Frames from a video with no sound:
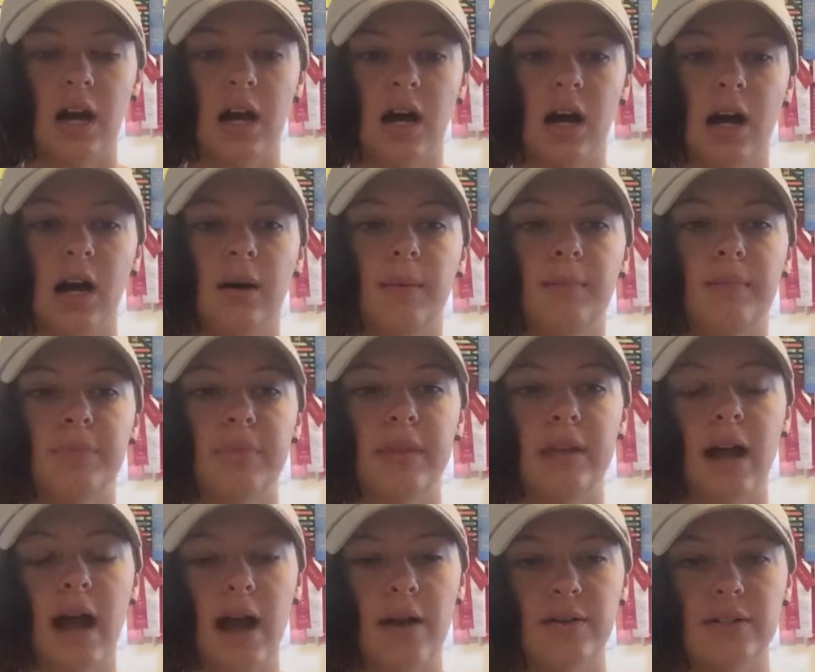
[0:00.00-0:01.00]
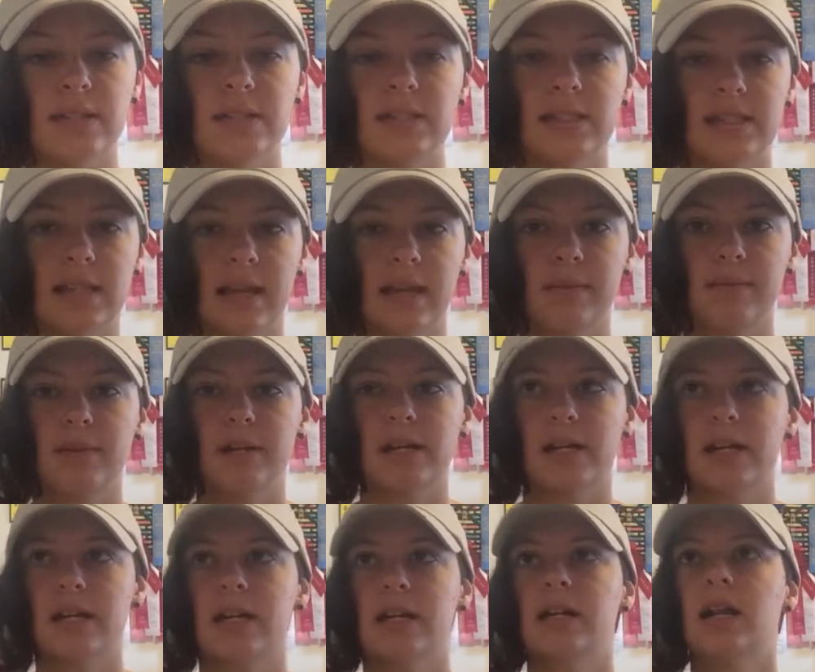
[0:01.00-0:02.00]
I was in second
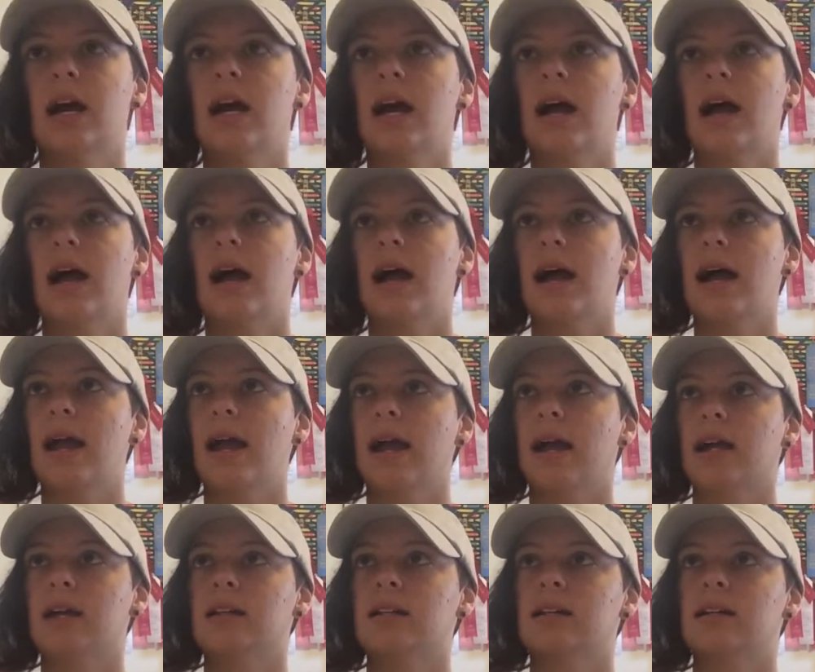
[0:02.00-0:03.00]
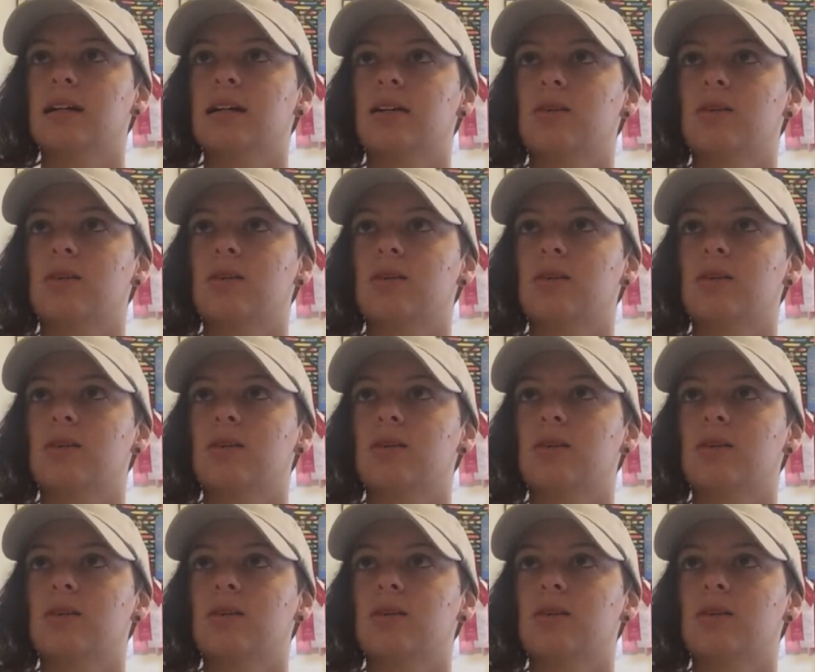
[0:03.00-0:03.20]
period, and